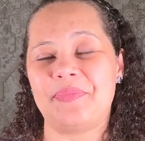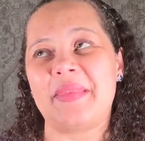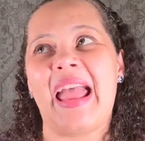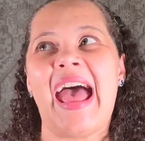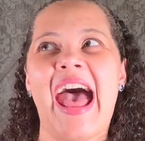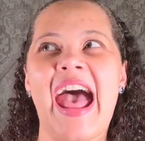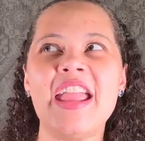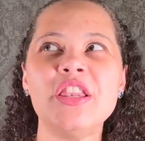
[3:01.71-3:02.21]

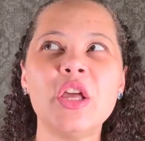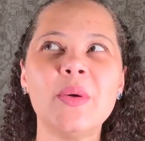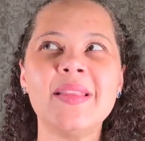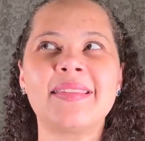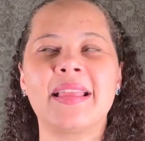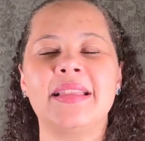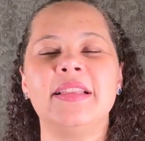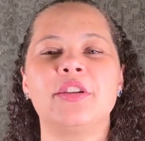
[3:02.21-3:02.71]
I know
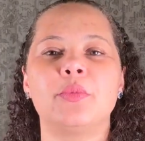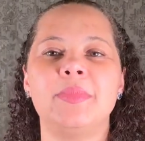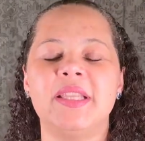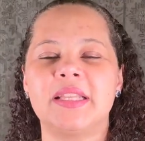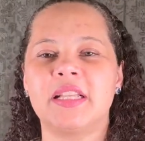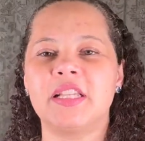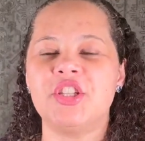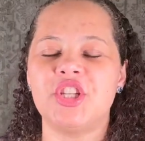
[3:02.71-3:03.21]
it's a little
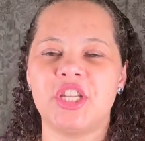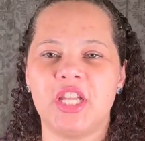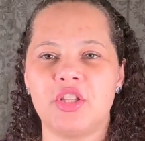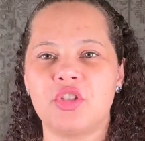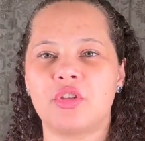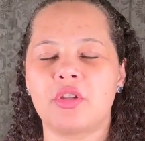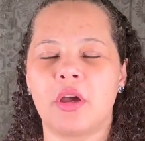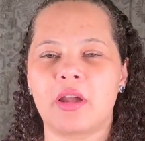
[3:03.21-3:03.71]
bit cliche
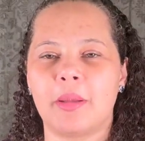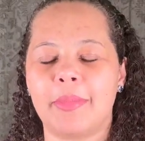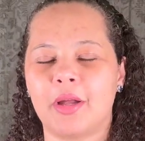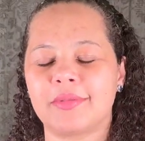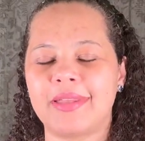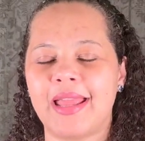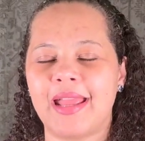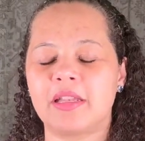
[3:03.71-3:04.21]
to talk
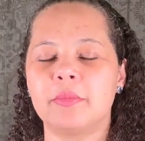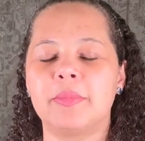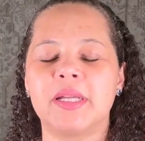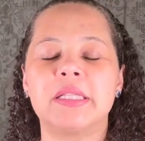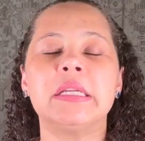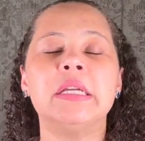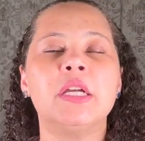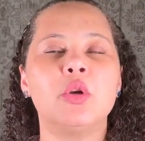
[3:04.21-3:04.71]
about that,
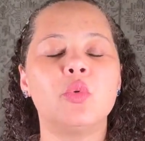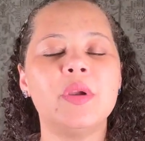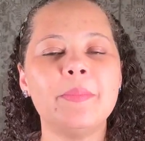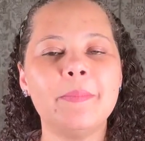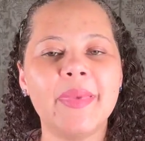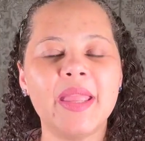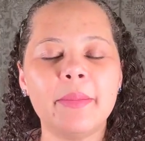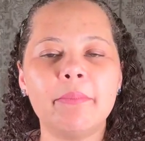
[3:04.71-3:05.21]
but
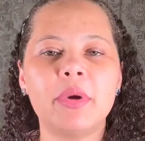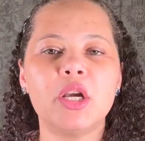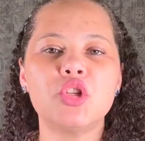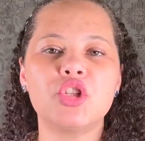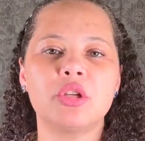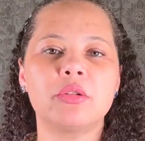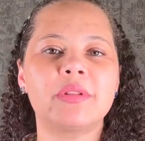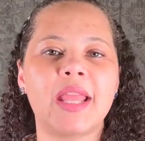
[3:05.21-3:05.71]
remember
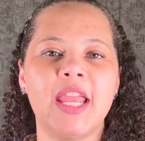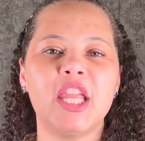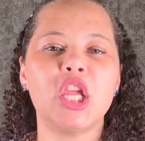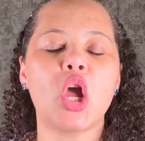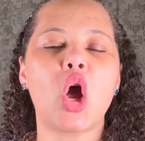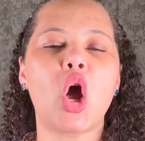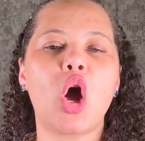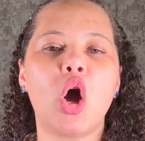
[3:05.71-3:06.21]
to
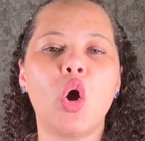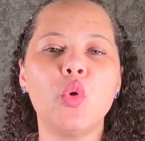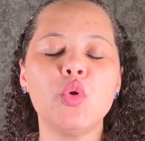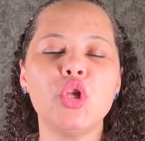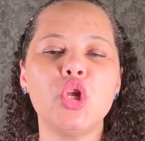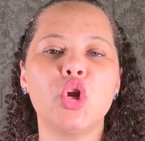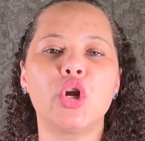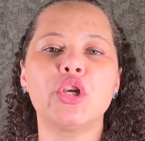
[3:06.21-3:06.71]
take all
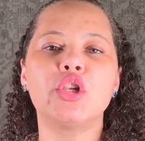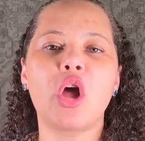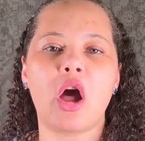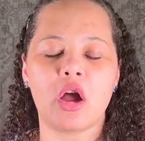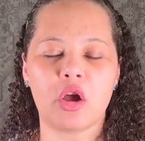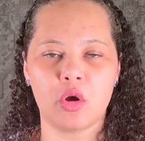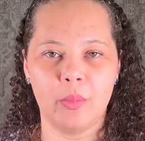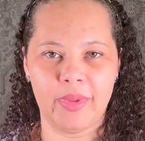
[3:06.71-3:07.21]
your
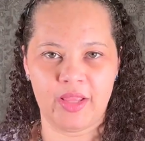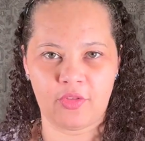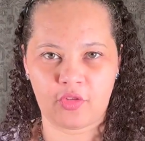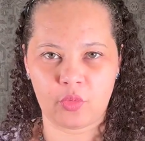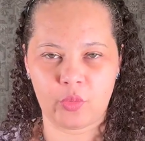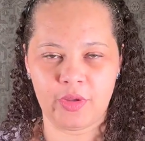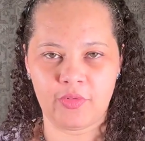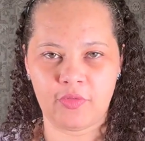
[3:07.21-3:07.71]

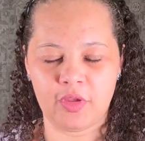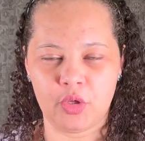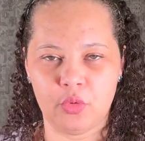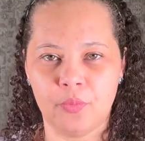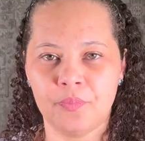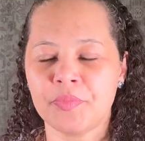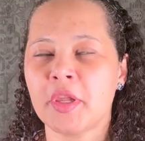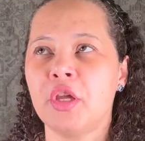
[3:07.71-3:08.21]
documents with
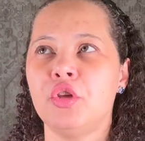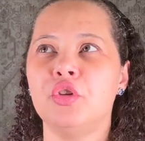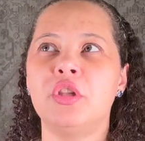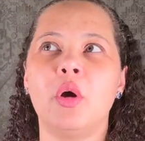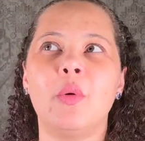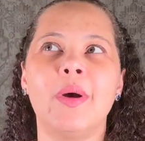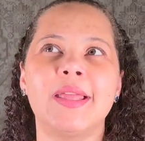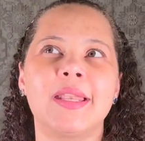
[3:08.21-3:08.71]
you. You
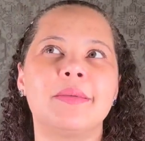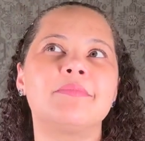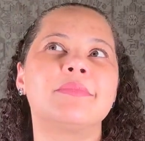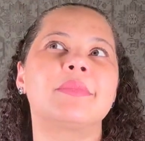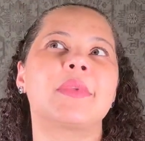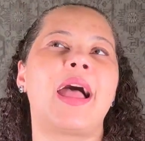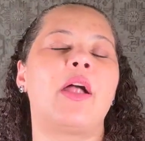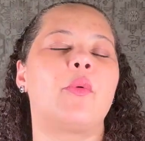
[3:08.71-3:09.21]
don't want to
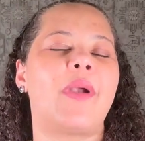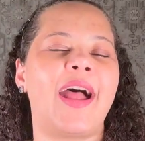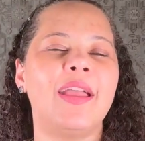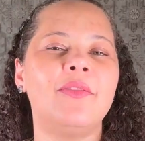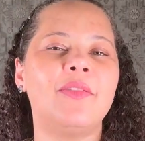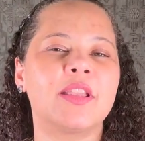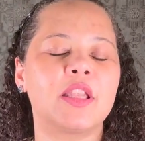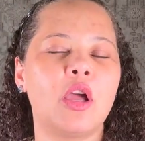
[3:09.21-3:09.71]

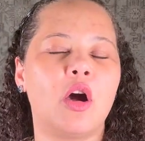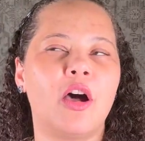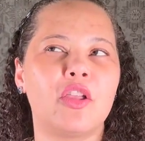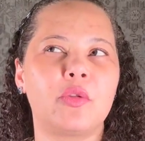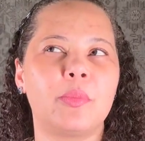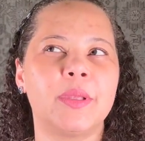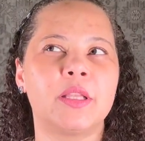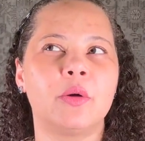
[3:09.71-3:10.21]
arrive at the
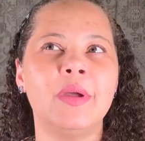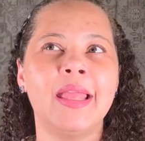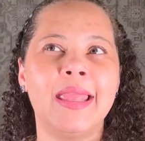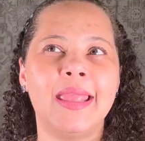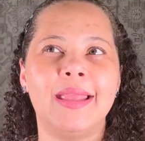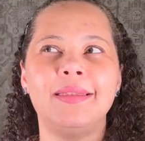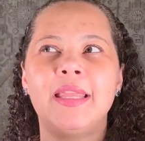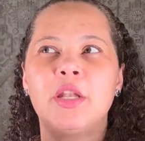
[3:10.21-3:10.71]
hospital
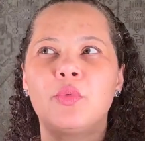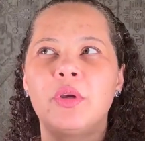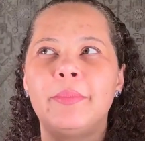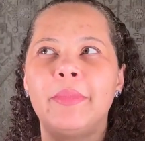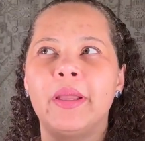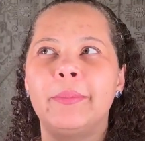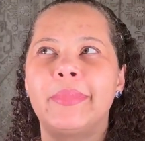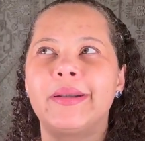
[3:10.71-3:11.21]
and then
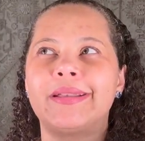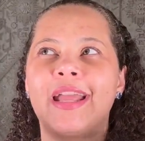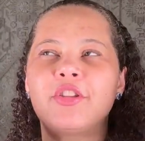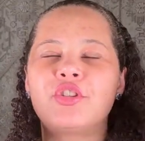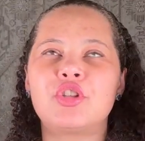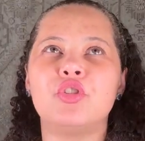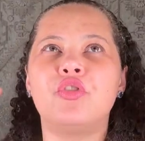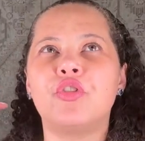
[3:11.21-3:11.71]
remember
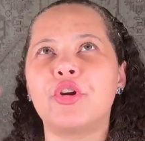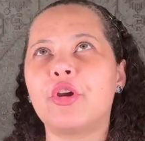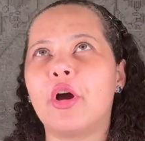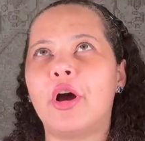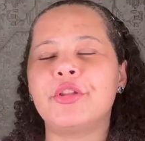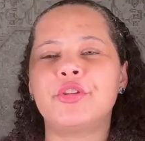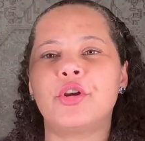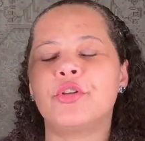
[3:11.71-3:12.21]
that you
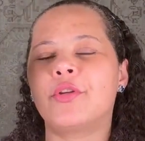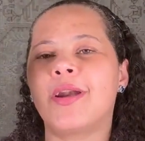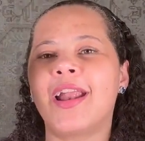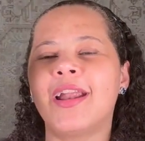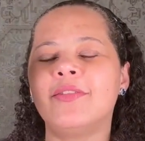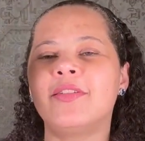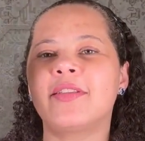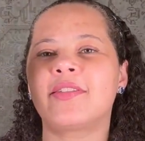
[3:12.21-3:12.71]
forgot your
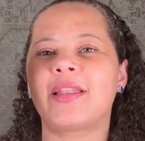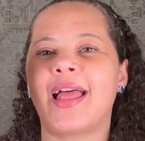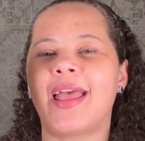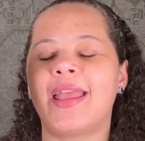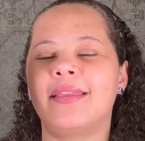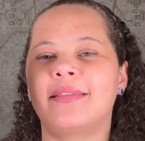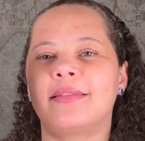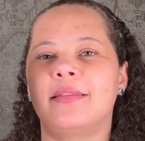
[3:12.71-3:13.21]
driver's
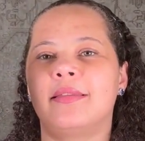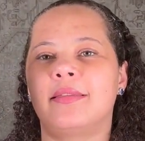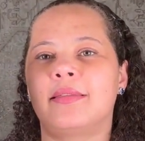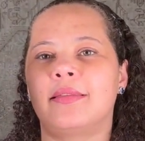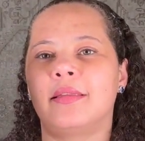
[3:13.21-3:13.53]
license